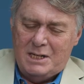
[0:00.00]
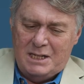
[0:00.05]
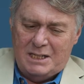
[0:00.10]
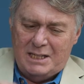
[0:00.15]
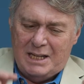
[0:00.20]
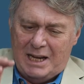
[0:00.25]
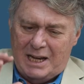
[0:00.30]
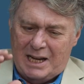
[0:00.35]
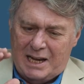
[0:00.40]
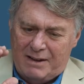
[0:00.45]

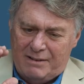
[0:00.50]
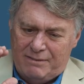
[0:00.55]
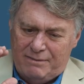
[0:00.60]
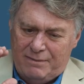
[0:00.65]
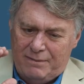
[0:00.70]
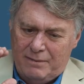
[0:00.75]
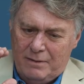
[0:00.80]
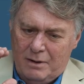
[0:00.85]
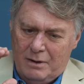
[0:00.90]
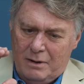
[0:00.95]
They
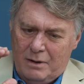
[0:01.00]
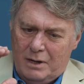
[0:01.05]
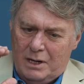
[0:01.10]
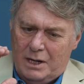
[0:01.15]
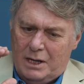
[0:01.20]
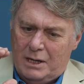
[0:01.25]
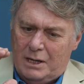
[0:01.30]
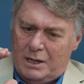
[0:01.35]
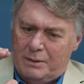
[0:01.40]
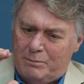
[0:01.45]
have
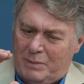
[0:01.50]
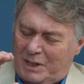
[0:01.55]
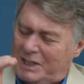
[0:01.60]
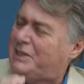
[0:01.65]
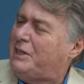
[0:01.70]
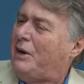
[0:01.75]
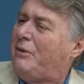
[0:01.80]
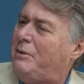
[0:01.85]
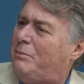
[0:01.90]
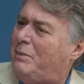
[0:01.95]
uh,
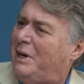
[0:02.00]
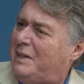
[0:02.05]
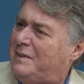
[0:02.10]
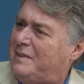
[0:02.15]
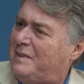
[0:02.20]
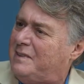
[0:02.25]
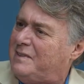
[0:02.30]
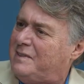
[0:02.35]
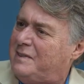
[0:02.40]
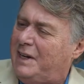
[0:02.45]
military
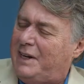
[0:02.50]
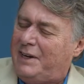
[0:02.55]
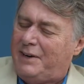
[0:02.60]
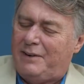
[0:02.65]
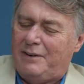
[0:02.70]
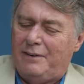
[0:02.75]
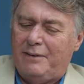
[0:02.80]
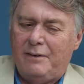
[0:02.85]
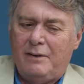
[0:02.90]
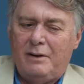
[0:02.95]
bases
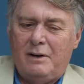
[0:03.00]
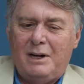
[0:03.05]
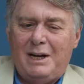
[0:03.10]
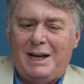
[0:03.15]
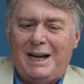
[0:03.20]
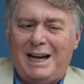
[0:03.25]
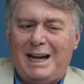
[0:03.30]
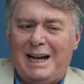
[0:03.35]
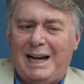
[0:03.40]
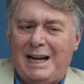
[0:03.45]
there,
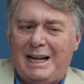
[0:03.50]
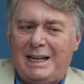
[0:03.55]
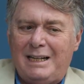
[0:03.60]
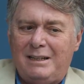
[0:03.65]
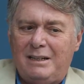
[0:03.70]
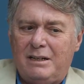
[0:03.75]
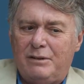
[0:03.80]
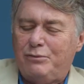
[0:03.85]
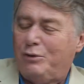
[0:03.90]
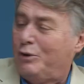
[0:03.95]

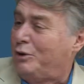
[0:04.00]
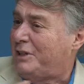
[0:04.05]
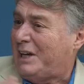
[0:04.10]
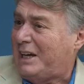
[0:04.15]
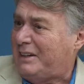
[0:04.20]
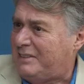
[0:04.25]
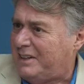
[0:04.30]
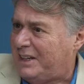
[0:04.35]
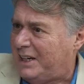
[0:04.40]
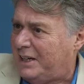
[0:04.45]
and uh, for
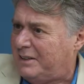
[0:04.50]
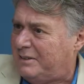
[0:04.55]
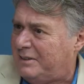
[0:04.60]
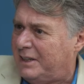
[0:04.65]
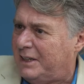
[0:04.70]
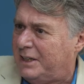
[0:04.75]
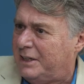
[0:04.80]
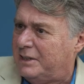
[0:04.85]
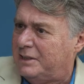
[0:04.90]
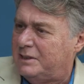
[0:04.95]
98
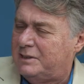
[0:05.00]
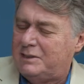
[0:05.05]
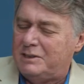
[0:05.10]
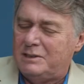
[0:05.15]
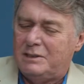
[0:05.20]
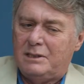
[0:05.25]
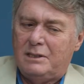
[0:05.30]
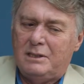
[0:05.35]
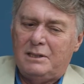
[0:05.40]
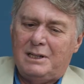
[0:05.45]
years,
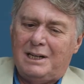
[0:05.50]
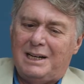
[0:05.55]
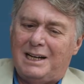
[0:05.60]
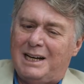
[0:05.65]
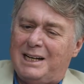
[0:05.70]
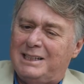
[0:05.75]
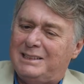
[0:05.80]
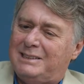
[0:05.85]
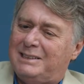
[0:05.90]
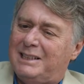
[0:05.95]

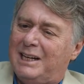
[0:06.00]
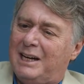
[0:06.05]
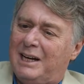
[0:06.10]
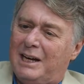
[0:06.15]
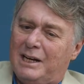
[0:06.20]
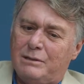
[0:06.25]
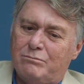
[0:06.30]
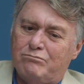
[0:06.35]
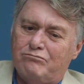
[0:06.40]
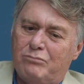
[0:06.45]
as
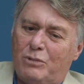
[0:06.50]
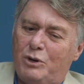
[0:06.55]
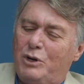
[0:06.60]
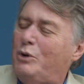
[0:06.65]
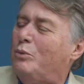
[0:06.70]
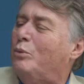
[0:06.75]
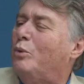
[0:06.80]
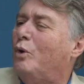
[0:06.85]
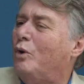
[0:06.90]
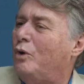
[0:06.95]
um,
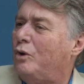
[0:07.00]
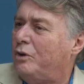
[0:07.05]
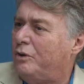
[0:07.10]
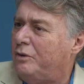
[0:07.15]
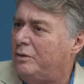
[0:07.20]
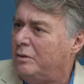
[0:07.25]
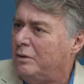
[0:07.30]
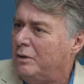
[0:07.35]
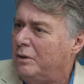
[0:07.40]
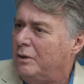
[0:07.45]
reward